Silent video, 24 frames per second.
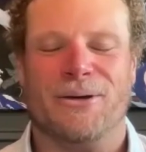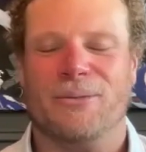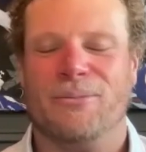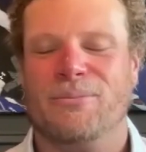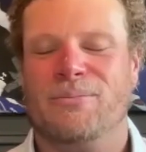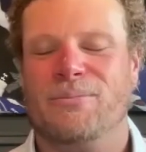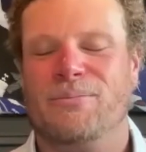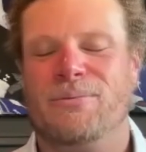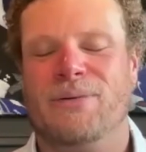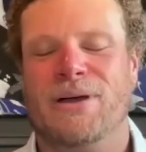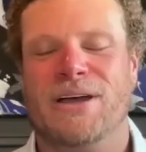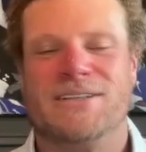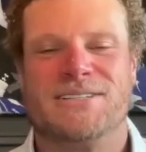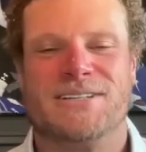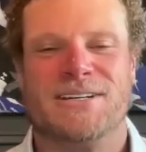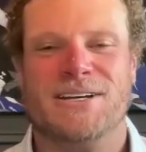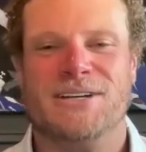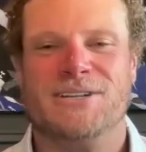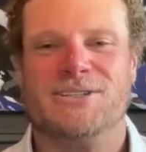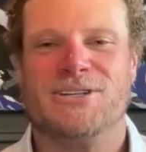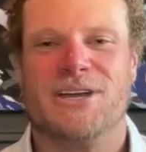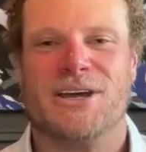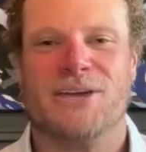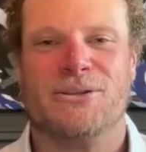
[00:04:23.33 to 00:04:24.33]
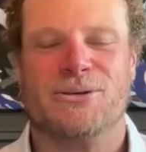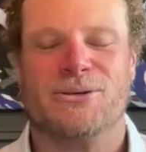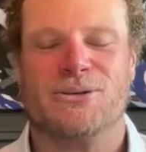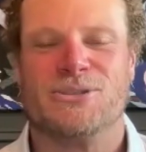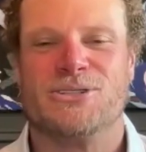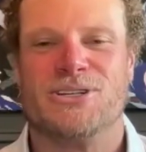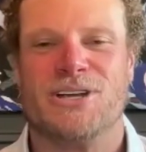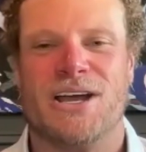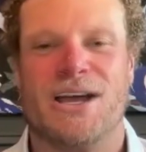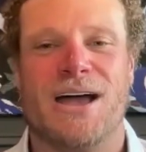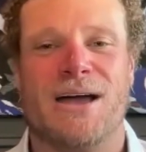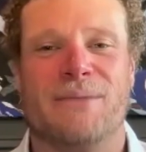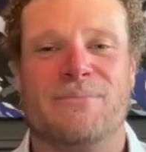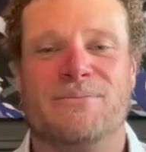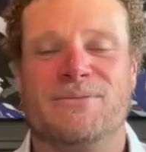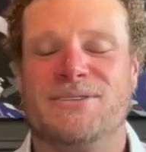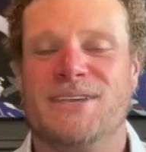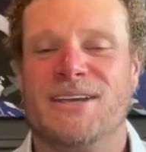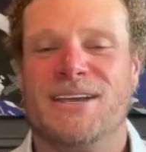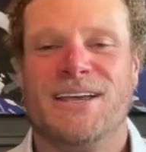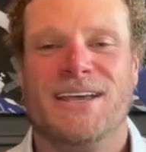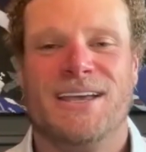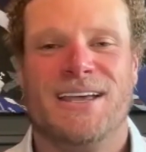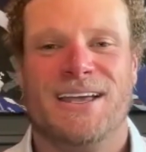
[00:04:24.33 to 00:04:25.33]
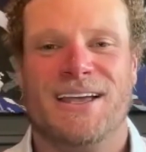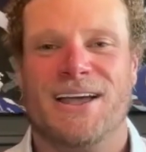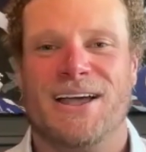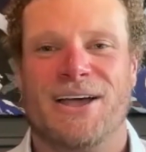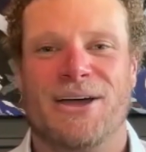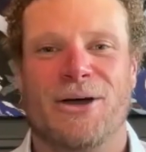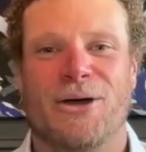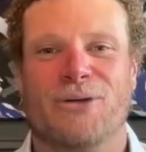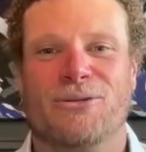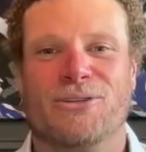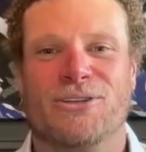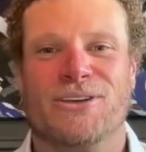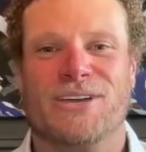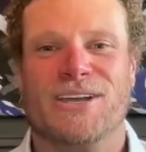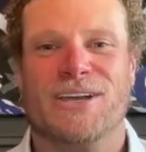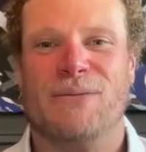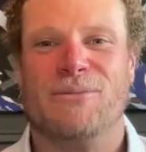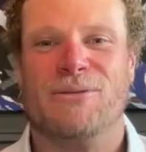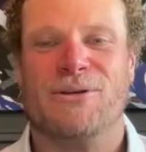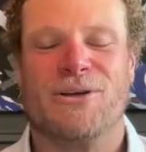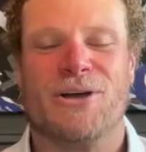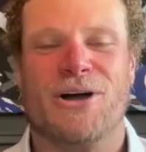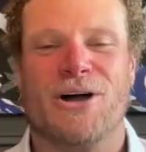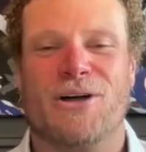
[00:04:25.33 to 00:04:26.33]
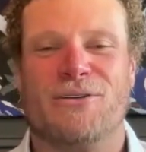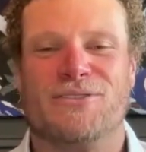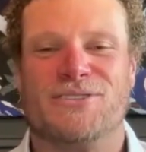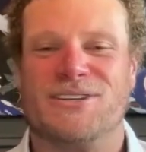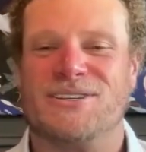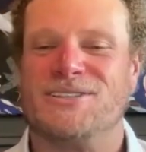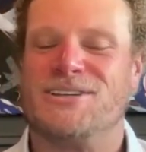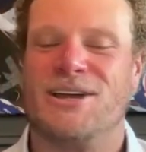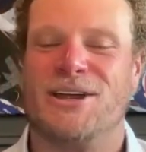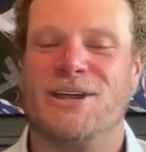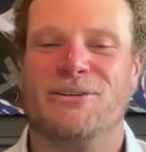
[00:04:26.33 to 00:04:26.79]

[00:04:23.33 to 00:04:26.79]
busting each other's chops over the game of golf. It's a ton of